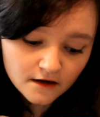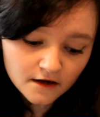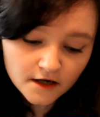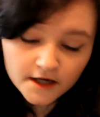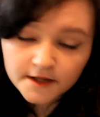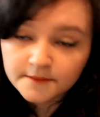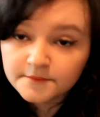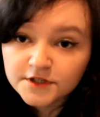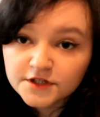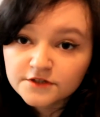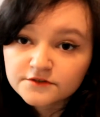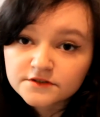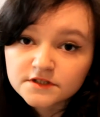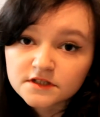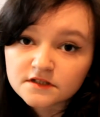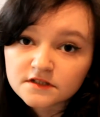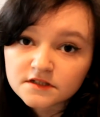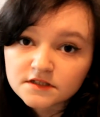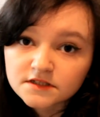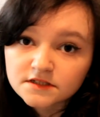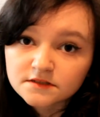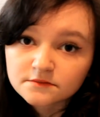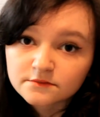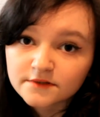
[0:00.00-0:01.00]
I'm
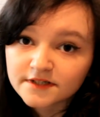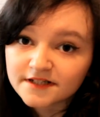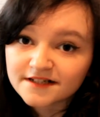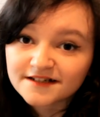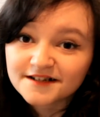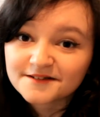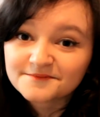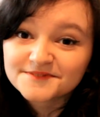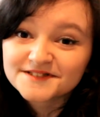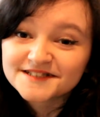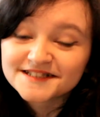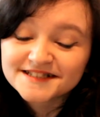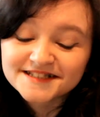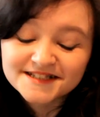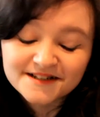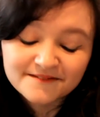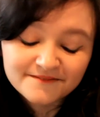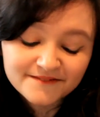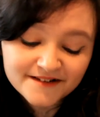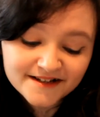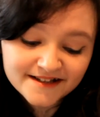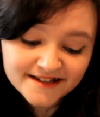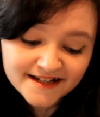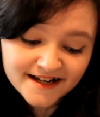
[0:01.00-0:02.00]
useless when it comes to
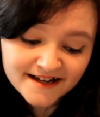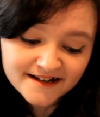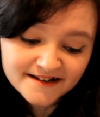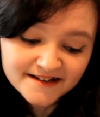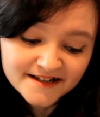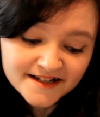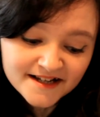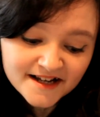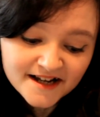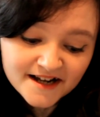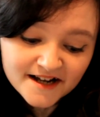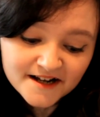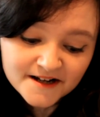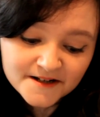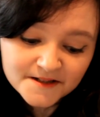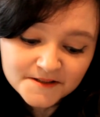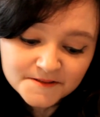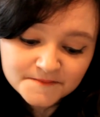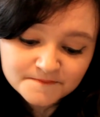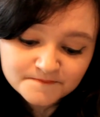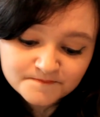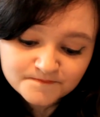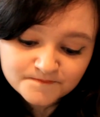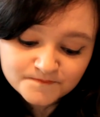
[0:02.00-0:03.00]
stuff like that.
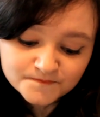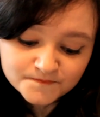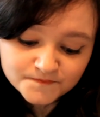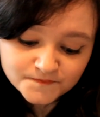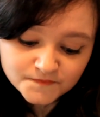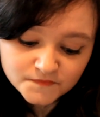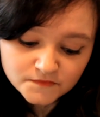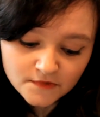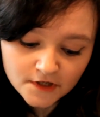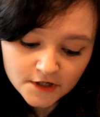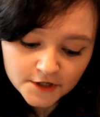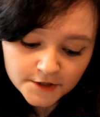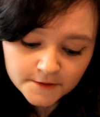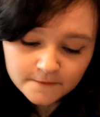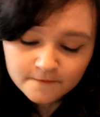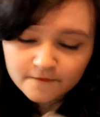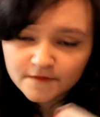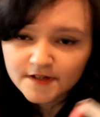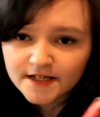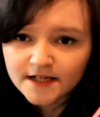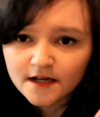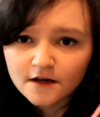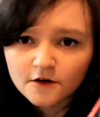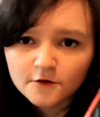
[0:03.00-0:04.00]

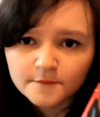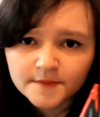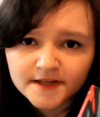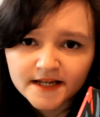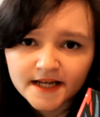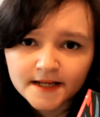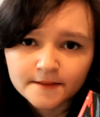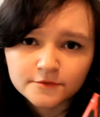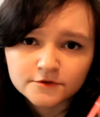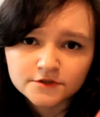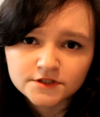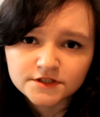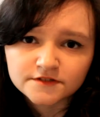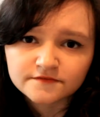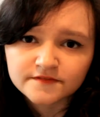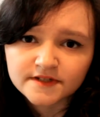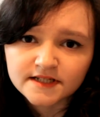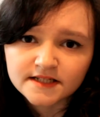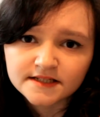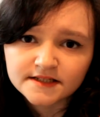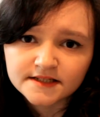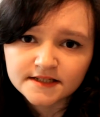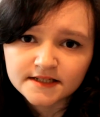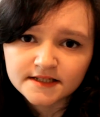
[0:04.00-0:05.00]
Hopefully I'll be able to
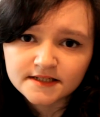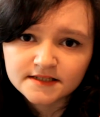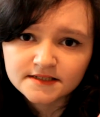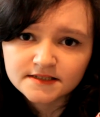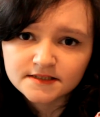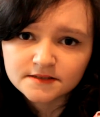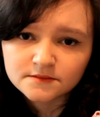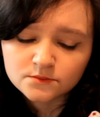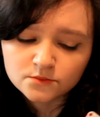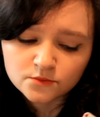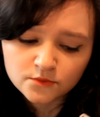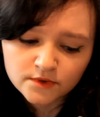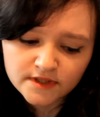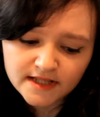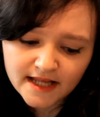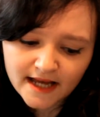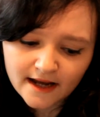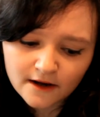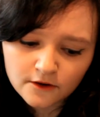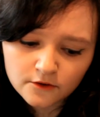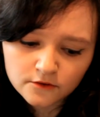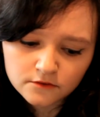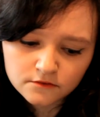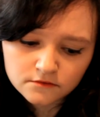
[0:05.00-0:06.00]
read this
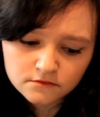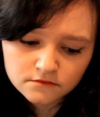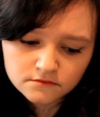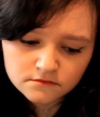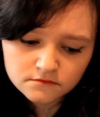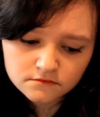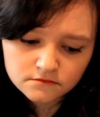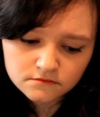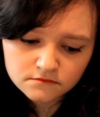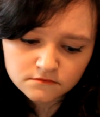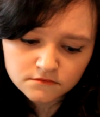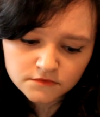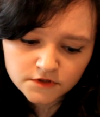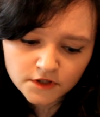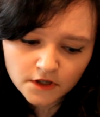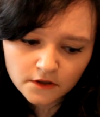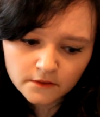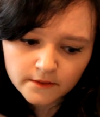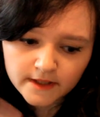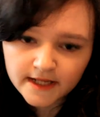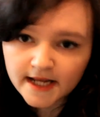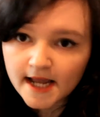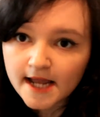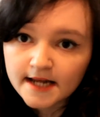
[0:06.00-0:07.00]
without
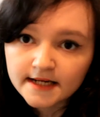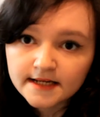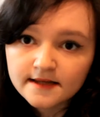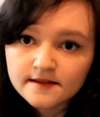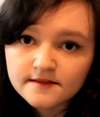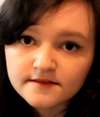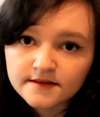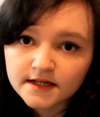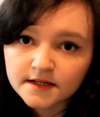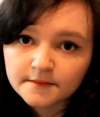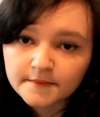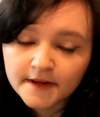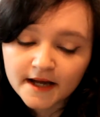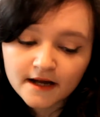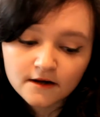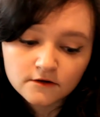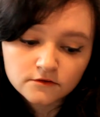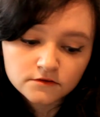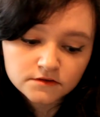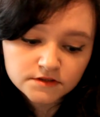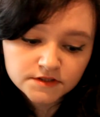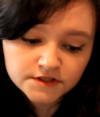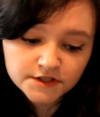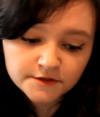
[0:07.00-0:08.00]
knowing anything
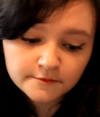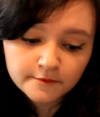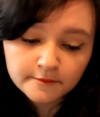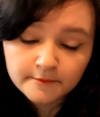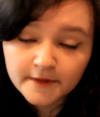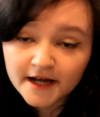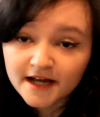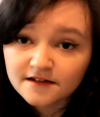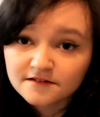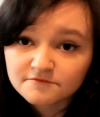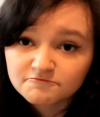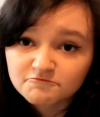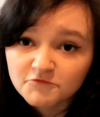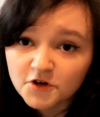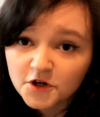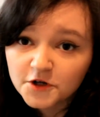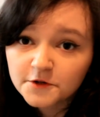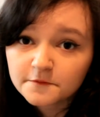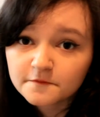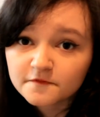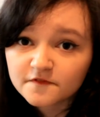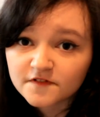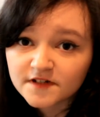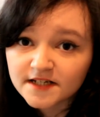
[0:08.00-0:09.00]
about Superman,
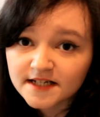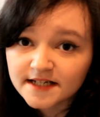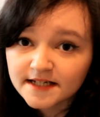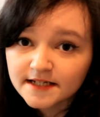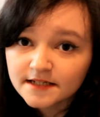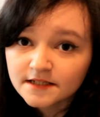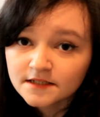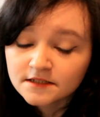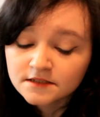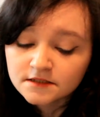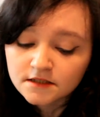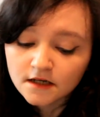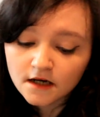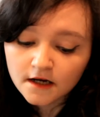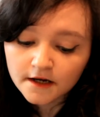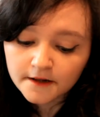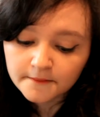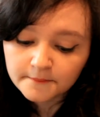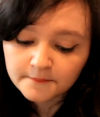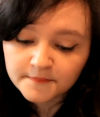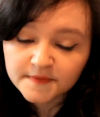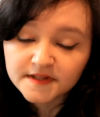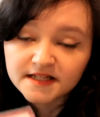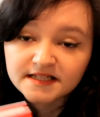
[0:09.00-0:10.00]
hopefully.
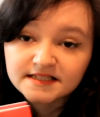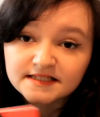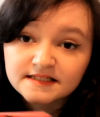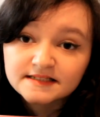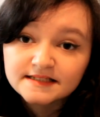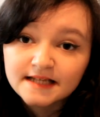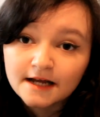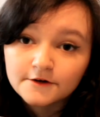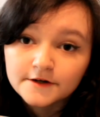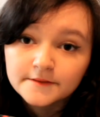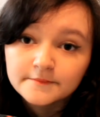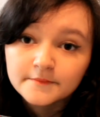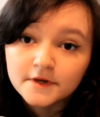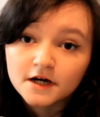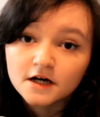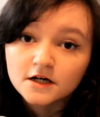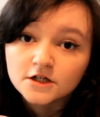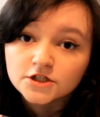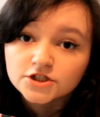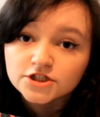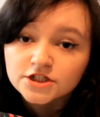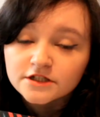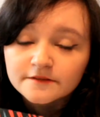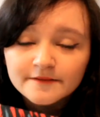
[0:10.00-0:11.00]
But this is out in
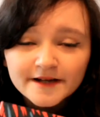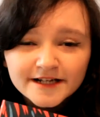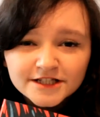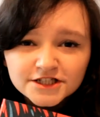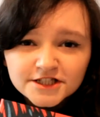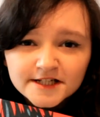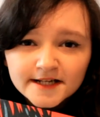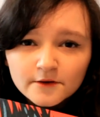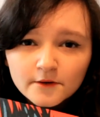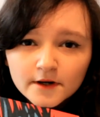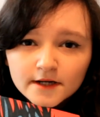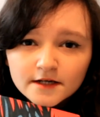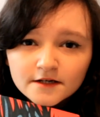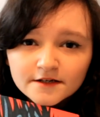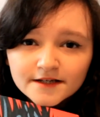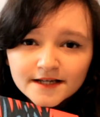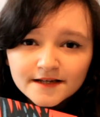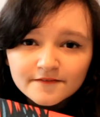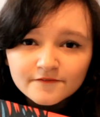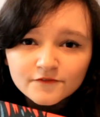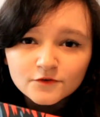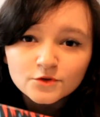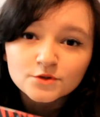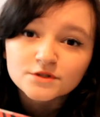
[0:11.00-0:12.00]
March and I'm actually quite
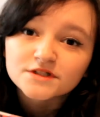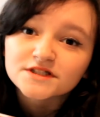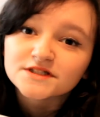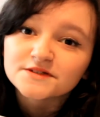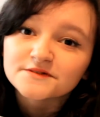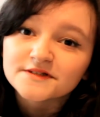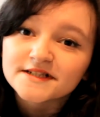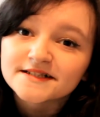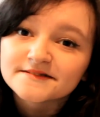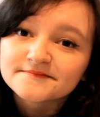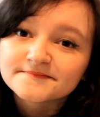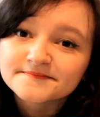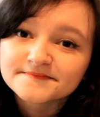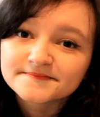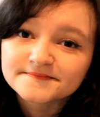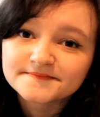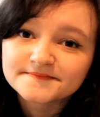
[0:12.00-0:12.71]
looking forward to it.